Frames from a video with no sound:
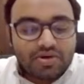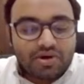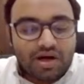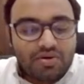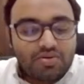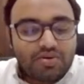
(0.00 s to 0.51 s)
So,
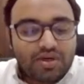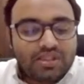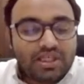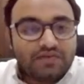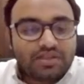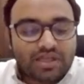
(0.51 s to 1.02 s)
how to
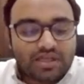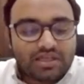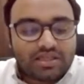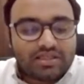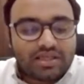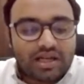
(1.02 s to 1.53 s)
achieve
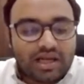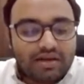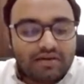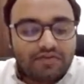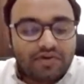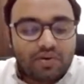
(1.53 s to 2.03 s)
success in
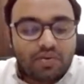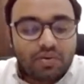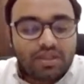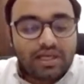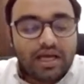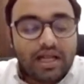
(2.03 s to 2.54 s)
life
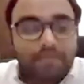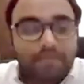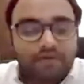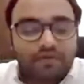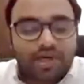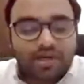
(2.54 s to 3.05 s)
with the help
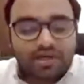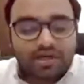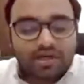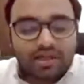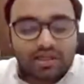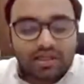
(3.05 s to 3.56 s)
of
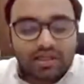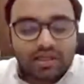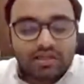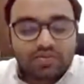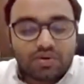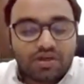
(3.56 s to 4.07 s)
Chanakya
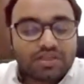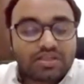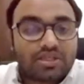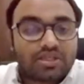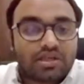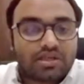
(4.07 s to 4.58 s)
Niti is what the
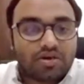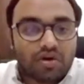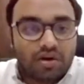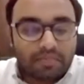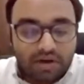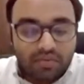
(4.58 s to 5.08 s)
session is
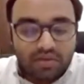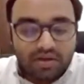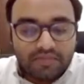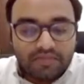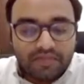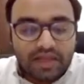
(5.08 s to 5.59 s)
all about.
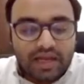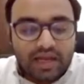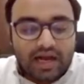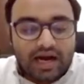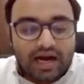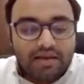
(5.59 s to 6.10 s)

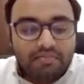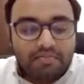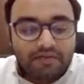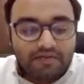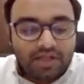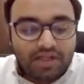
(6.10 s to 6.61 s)
I
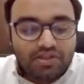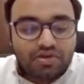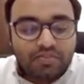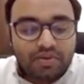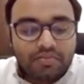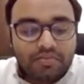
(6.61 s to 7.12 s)
am privileged
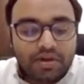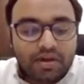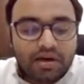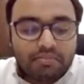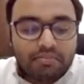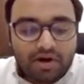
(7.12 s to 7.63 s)
to be
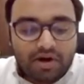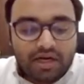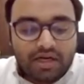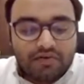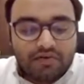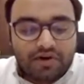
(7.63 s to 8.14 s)

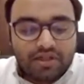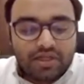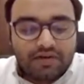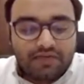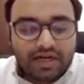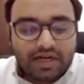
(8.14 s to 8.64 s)
moderator for
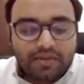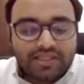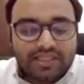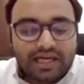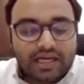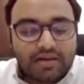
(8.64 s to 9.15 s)
the event
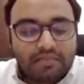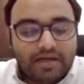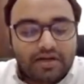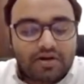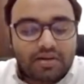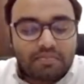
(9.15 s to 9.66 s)
presided
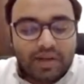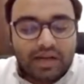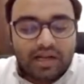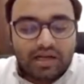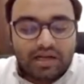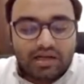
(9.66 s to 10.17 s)
by Dr.
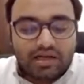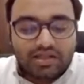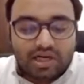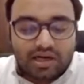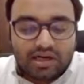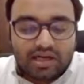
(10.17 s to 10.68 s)
Pillai,
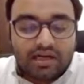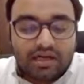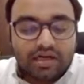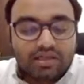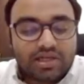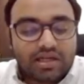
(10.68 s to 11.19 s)

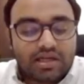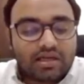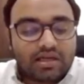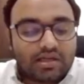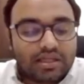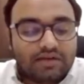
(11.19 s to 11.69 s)
titled
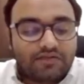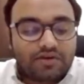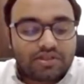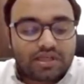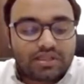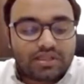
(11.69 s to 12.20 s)
Chanakya Niti
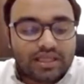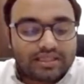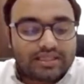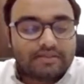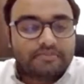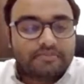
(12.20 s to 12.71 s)
for
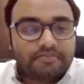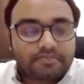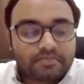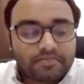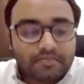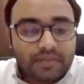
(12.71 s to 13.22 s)
Success.
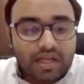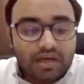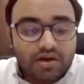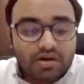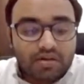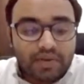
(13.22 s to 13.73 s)

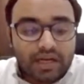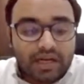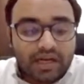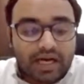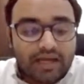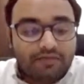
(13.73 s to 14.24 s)
Dr.
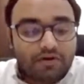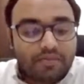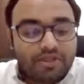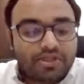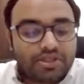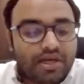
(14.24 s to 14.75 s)
Pillai, I
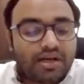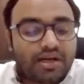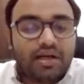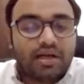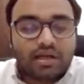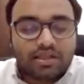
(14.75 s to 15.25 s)
would be
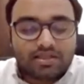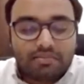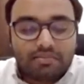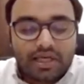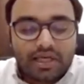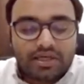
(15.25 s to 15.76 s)
sharing some